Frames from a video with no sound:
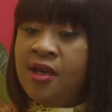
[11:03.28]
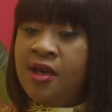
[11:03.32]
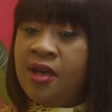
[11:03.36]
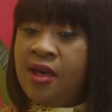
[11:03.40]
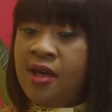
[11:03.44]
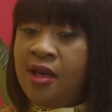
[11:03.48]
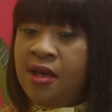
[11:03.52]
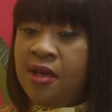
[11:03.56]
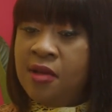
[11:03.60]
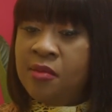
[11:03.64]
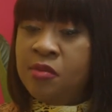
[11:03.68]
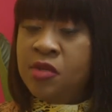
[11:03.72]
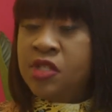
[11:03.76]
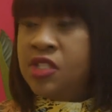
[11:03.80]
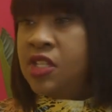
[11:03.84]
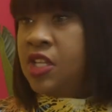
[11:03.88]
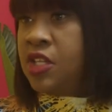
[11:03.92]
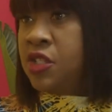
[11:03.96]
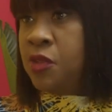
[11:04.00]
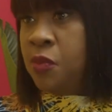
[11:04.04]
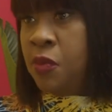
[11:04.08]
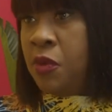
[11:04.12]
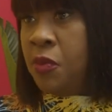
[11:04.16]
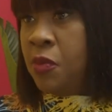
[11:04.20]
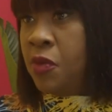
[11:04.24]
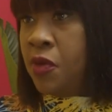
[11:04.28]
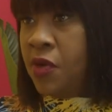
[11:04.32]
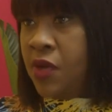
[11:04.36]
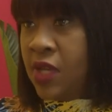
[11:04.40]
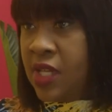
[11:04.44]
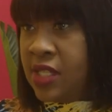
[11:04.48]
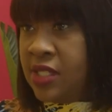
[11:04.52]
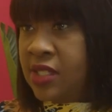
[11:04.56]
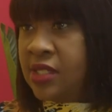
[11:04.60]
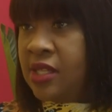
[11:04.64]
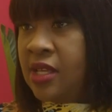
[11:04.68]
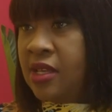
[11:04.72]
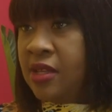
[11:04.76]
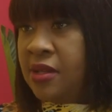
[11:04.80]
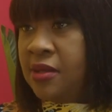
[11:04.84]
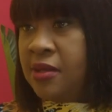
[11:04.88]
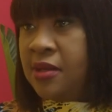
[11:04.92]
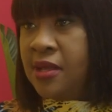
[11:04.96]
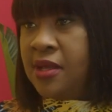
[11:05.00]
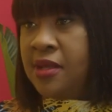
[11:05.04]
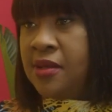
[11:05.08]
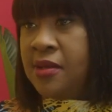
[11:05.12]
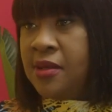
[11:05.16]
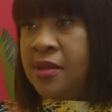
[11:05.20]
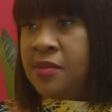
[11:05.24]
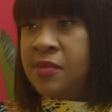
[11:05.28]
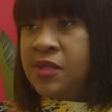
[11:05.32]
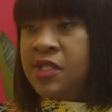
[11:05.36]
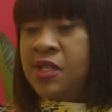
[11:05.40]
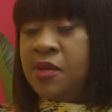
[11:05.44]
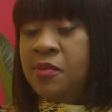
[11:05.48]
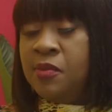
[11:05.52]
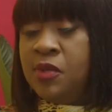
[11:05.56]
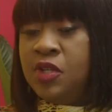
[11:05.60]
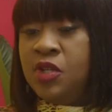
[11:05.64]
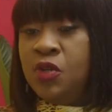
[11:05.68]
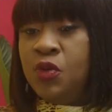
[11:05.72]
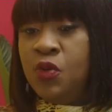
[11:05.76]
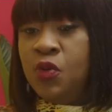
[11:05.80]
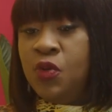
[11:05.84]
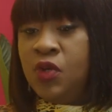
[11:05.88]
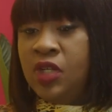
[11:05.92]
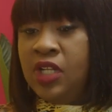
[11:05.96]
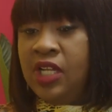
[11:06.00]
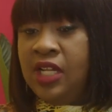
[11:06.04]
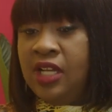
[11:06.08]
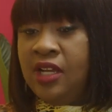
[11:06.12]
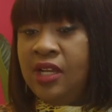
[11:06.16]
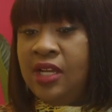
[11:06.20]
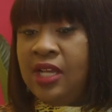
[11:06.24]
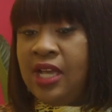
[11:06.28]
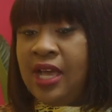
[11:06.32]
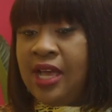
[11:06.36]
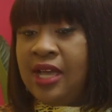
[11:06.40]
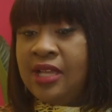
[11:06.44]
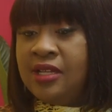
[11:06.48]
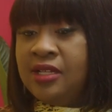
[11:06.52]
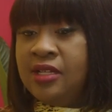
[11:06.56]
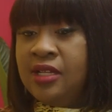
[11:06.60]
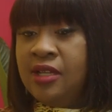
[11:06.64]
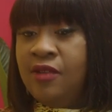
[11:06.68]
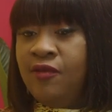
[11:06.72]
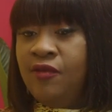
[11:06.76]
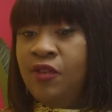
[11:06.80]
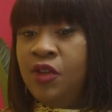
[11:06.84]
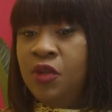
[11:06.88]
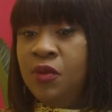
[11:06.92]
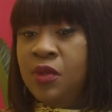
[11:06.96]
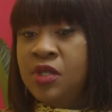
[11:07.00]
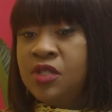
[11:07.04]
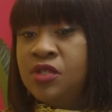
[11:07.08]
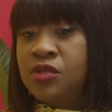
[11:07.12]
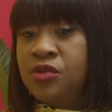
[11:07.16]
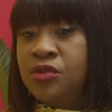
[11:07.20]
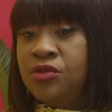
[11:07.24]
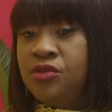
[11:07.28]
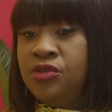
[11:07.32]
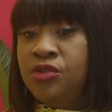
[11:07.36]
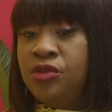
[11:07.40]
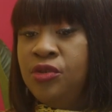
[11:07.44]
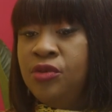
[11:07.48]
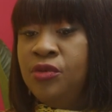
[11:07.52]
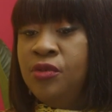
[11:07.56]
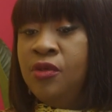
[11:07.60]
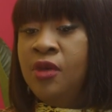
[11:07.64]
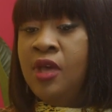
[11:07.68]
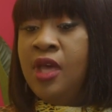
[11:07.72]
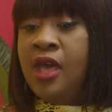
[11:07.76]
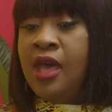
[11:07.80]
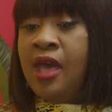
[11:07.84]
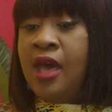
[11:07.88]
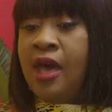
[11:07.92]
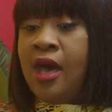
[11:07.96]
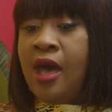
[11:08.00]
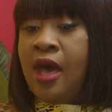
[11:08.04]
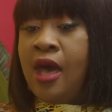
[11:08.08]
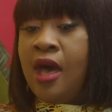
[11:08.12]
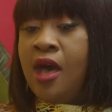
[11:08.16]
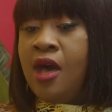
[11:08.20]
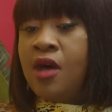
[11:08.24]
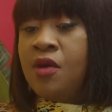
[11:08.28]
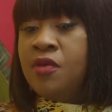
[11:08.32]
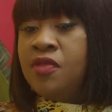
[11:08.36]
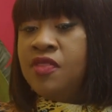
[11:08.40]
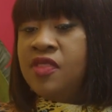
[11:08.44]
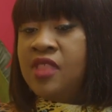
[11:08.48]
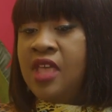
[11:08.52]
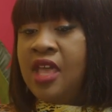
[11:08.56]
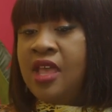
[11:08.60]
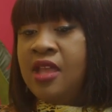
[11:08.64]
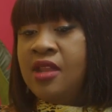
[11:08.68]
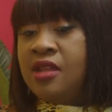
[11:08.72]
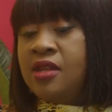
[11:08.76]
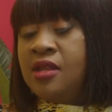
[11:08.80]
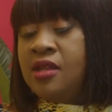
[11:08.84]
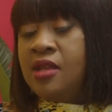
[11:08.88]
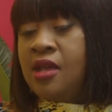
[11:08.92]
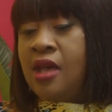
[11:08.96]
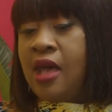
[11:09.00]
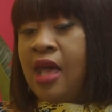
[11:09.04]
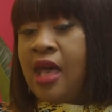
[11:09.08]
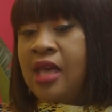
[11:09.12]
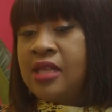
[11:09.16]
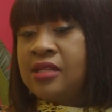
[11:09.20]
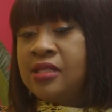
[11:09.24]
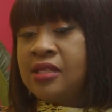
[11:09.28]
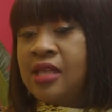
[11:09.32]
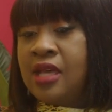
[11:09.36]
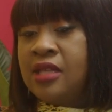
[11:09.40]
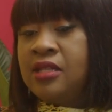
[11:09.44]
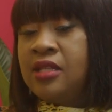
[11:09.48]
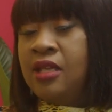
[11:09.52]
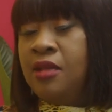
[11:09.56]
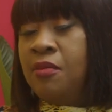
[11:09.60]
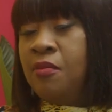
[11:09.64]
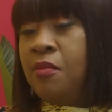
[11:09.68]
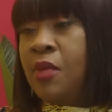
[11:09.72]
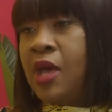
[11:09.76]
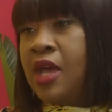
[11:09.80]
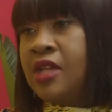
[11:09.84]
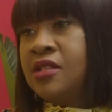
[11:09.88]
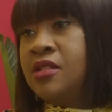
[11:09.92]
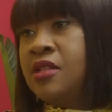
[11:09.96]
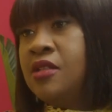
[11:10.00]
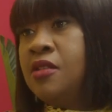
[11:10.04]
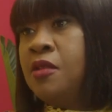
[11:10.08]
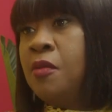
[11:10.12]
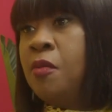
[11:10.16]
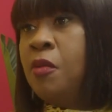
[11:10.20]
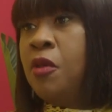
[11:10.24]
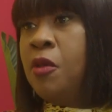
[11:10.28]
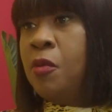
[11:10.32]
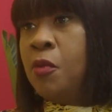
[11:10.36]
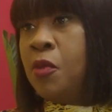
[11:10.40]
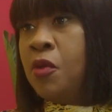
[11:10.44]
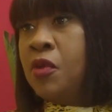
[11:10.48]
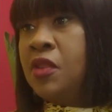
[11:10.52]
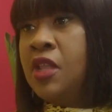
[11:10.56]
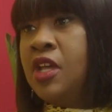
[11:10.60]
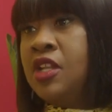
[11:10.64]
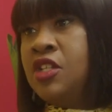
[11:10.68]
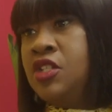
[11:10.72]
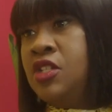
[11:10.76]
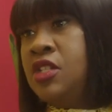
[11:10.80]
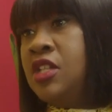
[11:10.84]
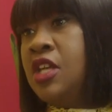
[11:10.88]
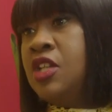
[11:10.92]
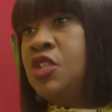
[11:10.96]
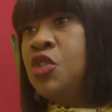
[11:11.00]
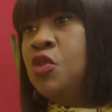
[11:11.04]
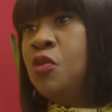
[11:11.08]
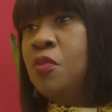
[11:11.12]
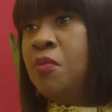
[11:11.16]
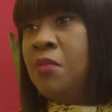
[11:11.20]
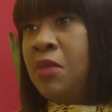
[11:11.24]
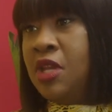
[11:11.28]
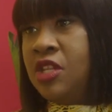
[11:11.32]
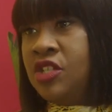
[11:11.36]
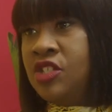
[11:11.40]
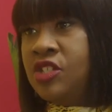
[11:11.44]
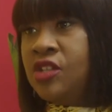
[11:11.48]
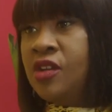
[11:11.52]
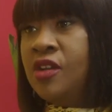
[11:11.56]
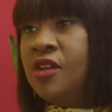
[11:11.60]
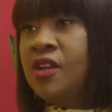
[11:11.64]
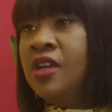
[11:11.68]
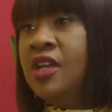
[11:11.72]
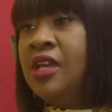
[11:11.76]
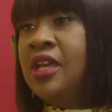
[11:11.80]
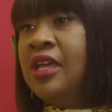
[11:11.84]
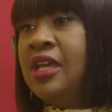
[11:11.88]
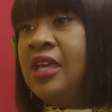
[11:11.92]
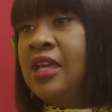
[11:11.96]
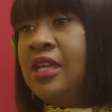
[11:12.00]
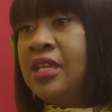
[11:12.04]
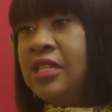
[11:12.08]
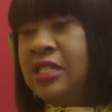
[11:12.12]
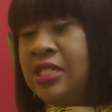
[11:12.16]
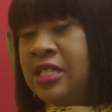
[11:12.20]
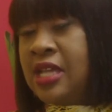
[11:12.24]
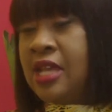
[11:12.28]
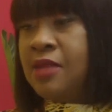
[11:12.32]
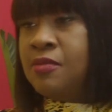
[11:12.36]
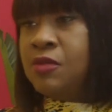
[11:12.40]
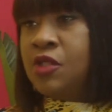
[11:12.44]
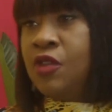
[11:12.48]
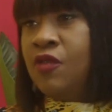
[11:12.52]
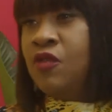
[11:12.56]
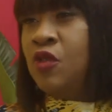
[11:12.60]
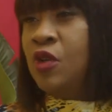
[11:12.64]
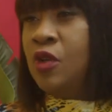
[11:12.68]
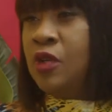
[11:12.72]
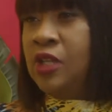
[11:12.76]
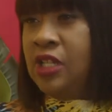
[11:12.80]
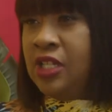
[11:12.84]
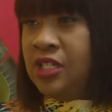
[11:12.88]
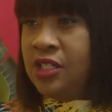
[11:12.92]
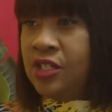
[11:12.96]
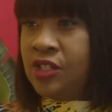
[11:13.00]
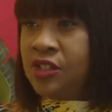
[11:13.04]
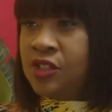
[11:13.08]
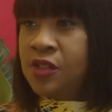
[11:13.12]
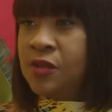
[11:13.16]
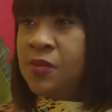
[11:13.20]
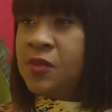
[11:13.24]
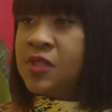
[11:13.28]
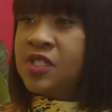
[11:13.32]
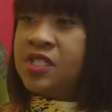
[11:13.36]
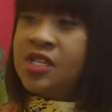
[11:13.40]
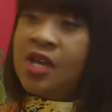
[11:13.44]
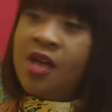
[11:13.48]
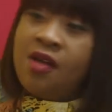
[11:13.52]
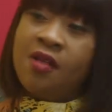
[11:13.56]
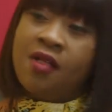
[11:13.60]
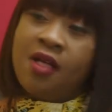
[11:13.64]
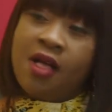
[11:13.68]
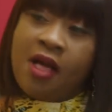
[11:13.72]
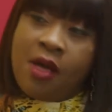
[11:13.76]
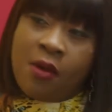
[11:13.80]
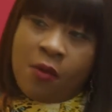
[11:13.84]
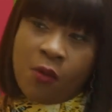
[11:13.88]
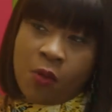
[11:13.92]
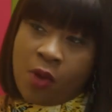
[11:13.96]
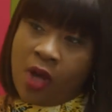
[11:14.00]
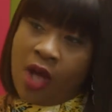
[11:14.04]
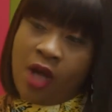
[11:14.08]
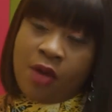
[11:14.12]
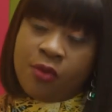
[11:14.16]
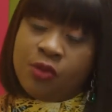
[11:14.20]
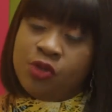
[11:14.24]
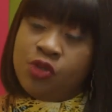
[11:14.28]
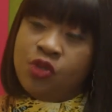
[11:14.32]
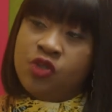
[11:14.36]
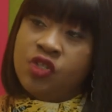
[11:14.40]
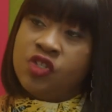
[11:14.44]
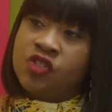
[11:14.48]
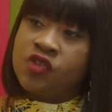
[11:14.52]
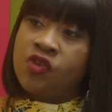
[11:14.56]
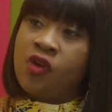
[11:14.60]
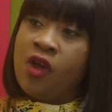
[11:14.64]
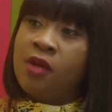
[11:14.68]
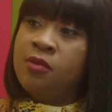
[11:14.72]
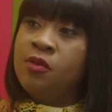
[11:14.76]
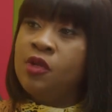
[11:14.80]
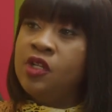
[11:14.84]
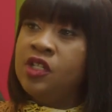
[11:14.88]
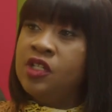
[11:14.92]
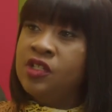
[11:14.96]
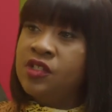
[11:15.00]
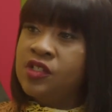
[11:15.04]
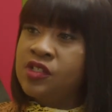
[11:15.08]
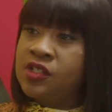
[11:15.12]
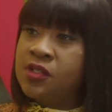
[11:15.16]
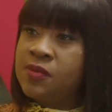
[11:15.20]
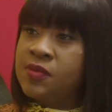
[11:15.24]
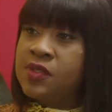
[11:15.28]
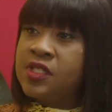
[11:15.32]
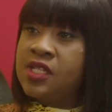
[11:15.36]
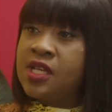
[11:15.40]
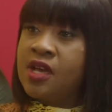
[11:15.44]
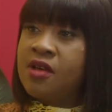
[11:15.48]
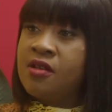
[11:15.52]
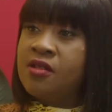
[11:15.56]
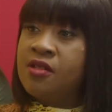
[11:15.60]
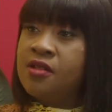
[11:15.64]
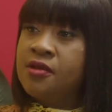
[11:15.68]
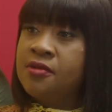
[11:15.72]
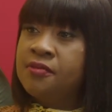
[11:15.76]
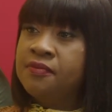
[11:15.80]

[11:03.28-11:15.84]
Mr. Chipepo as somebody who clearly had influence on you. How then has that impacted the people that you mentor in terms of your leadership style? How would you describe your leadership style?